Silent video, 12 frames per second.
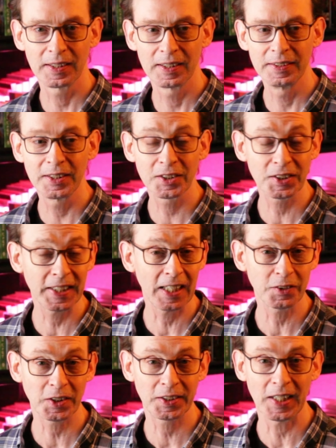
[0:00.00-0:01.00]

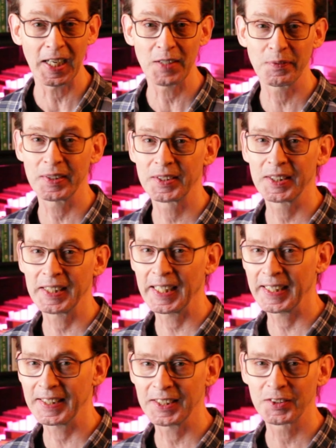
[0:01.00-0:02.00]
nostalgic dive into the
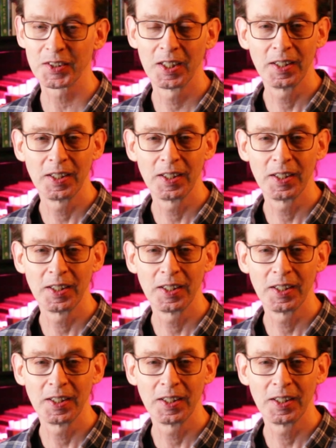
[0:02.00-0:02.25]
80s.